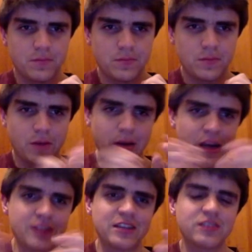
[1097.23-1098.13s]
And a
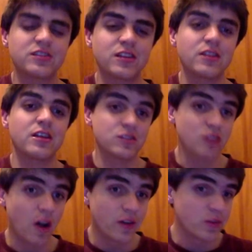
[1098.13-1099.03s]
Reyes acid is something that
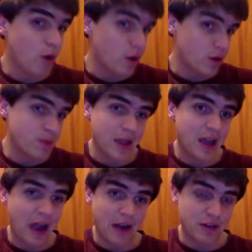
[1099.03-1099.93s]
dissolves in water to make
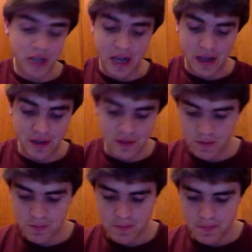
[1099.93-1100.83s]
hydrogen
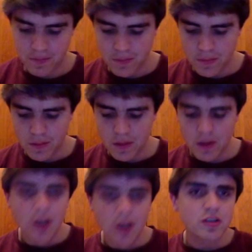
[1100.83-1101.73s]
ions.
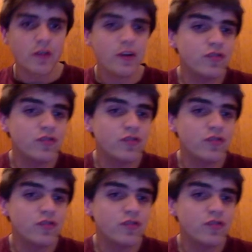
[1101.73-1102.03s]
So over here I've